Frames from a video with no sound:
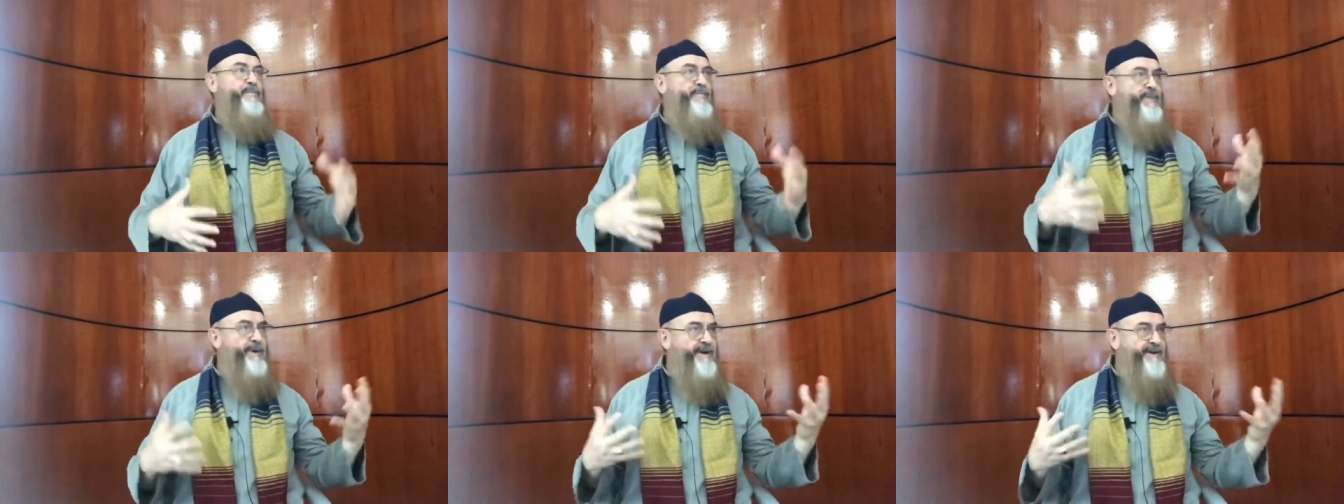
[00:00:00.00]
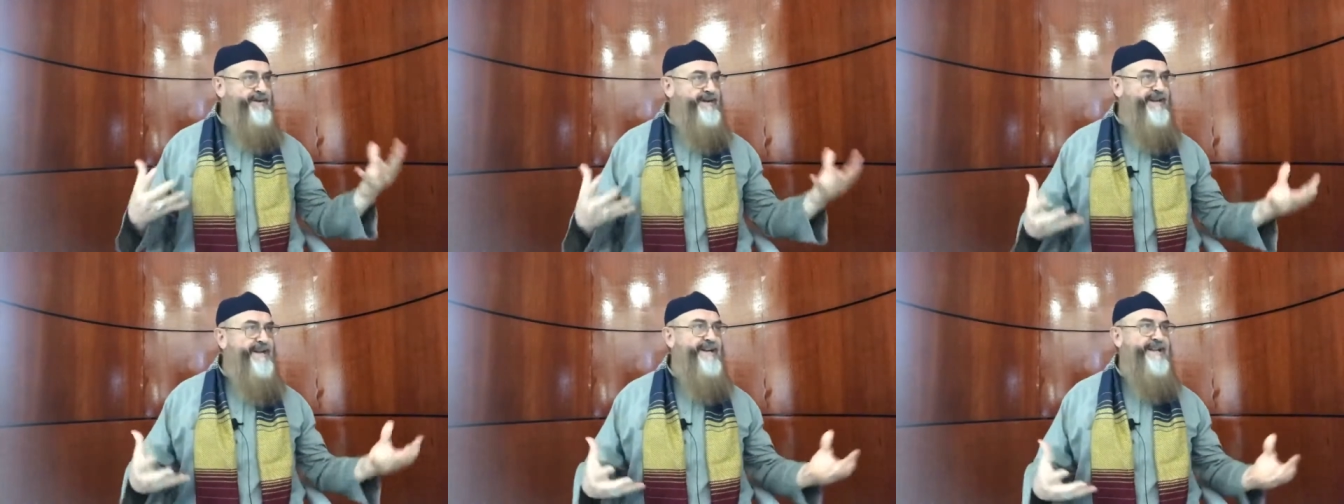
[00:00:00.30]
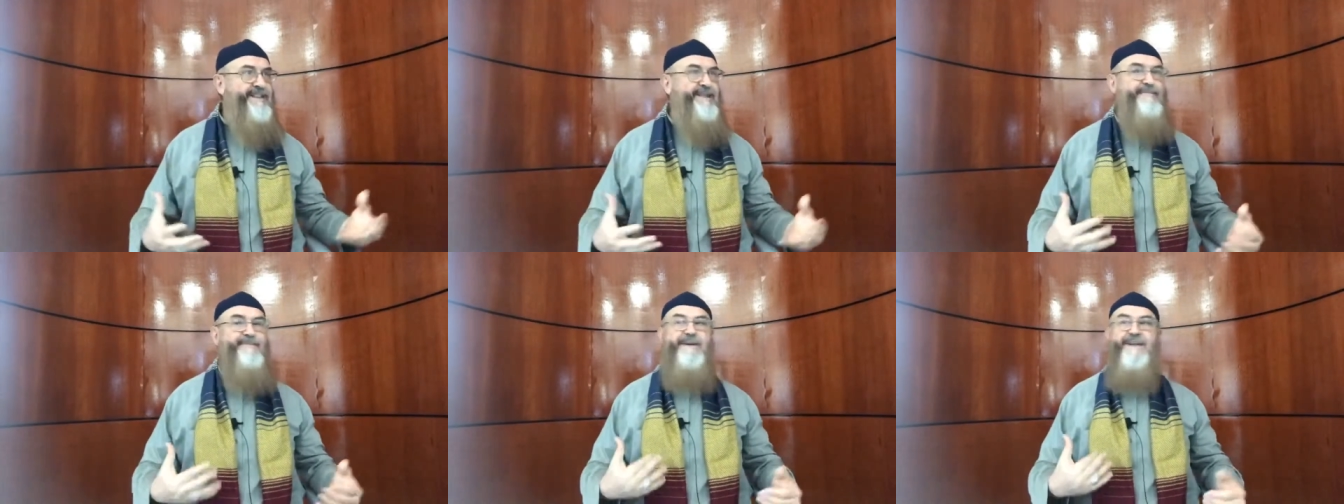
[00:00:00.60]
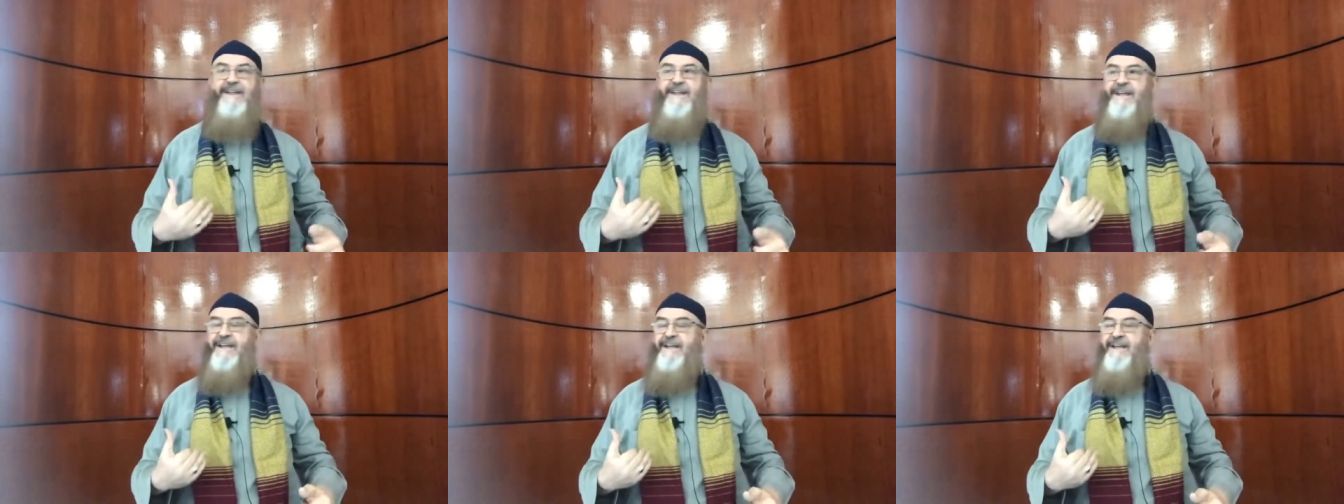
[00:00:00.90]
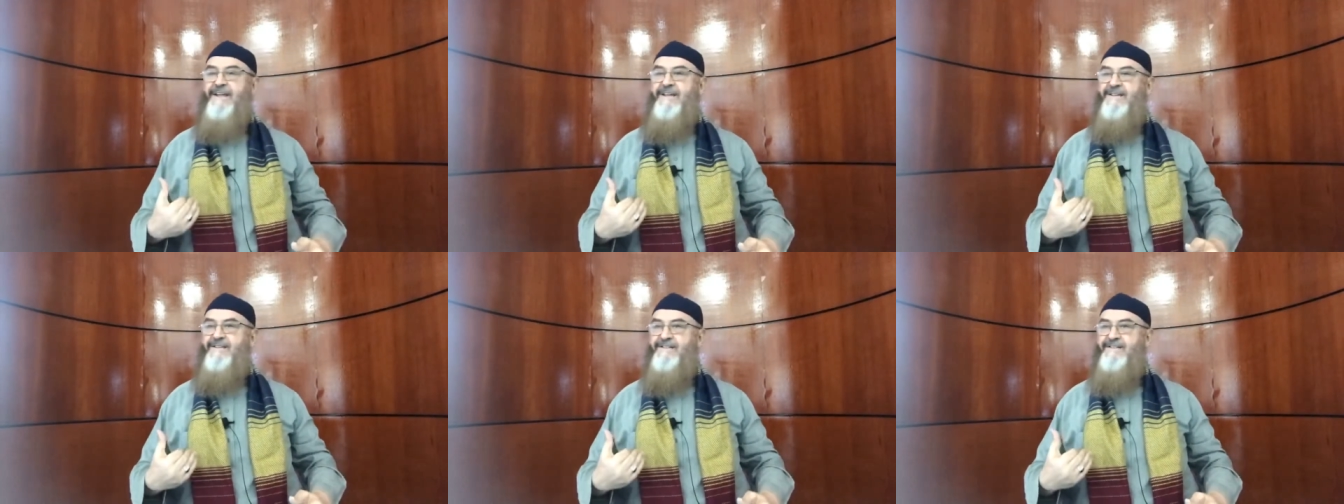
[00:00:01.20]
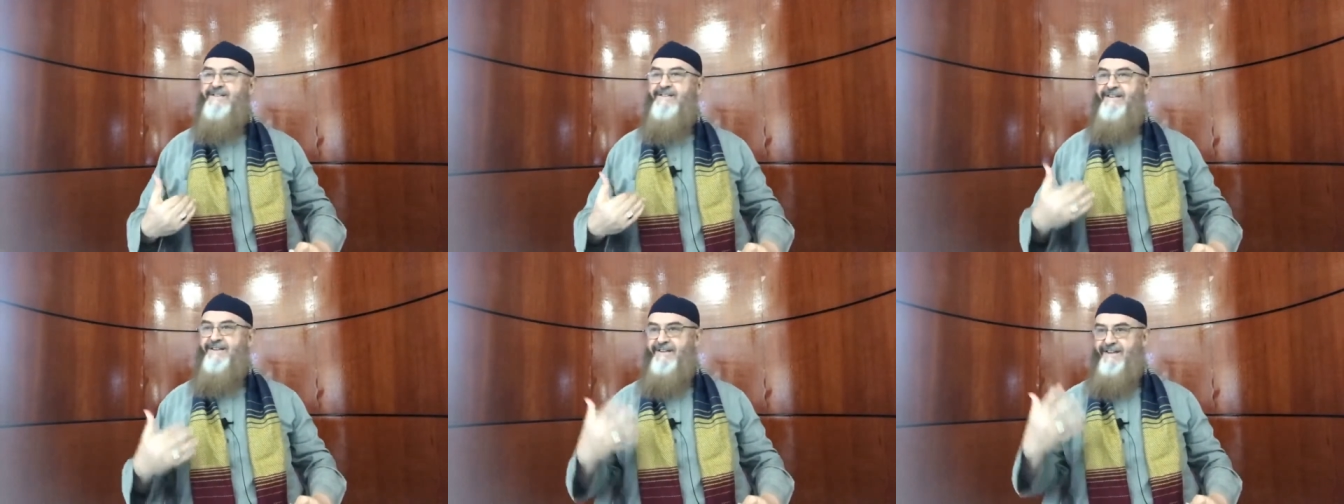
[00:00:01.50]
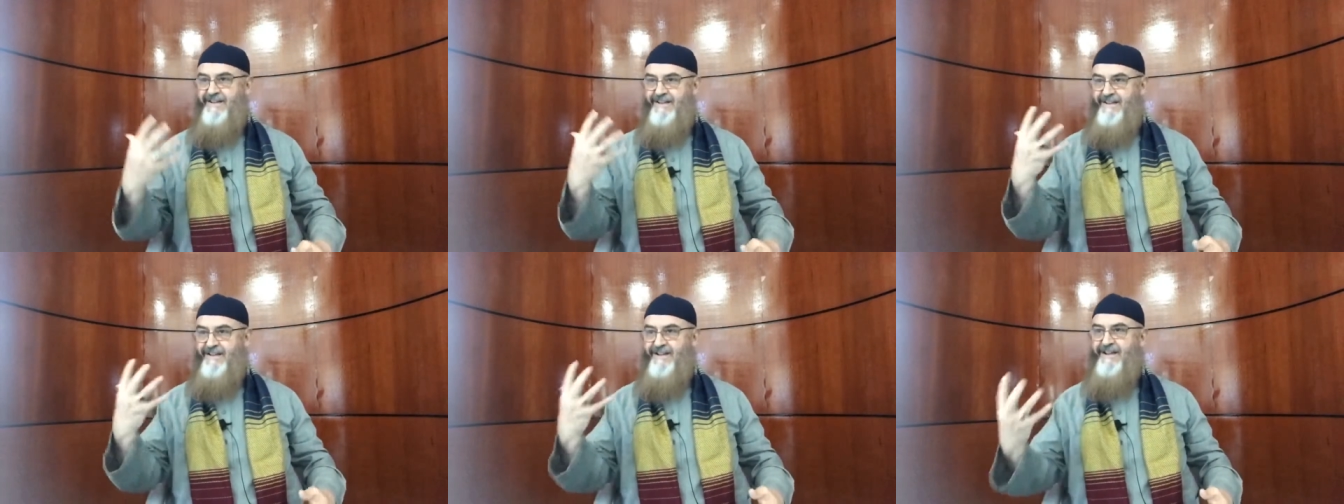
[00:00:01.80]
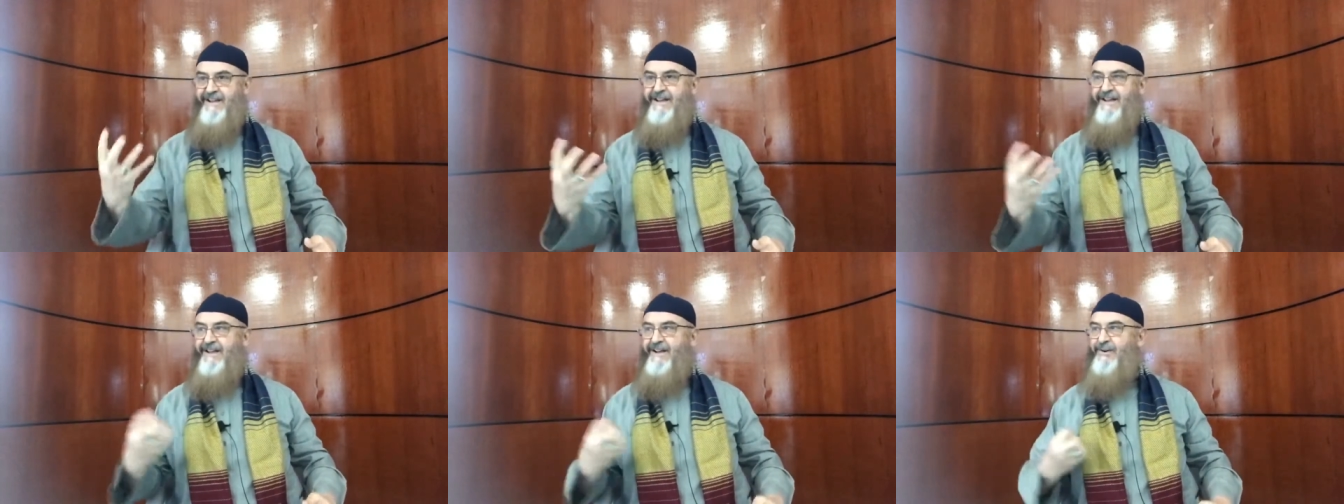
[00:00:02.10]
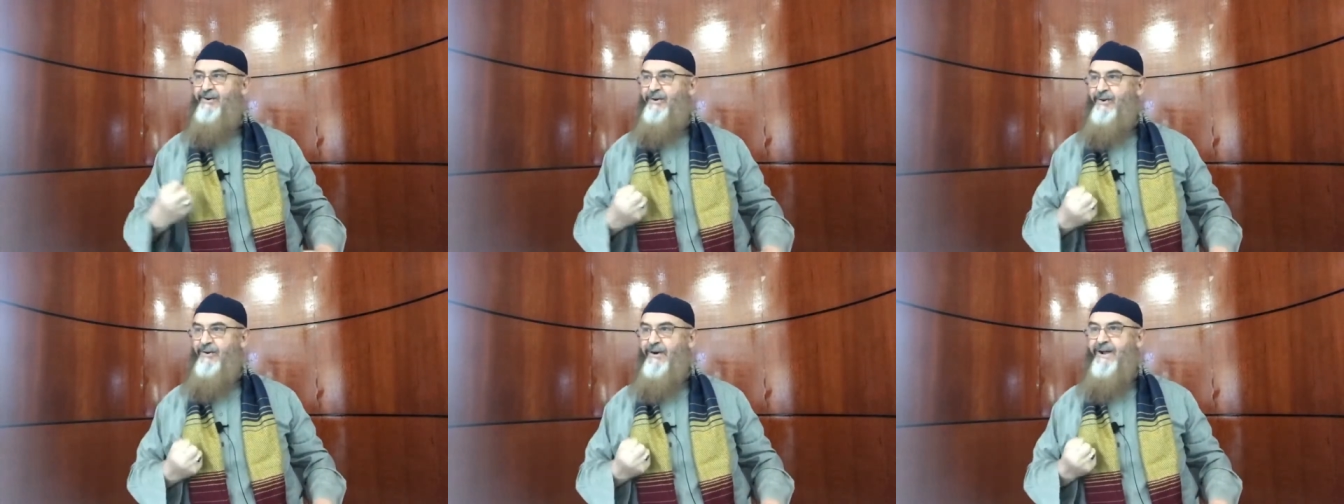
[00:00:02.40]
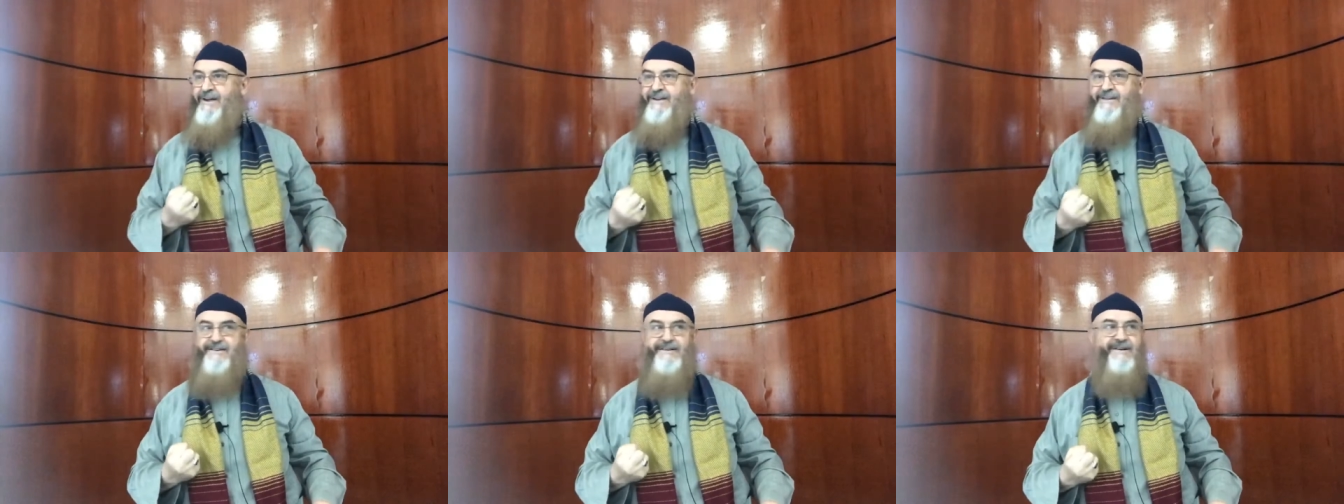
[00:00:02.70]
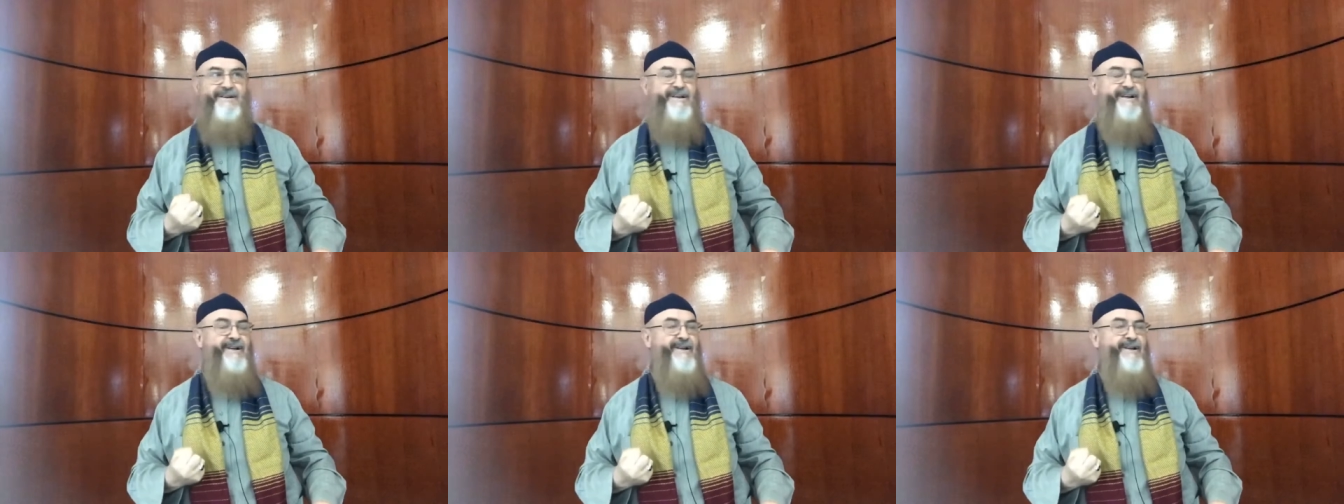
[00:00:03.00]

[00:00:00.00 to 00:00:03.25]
but the meaning is uh, correct,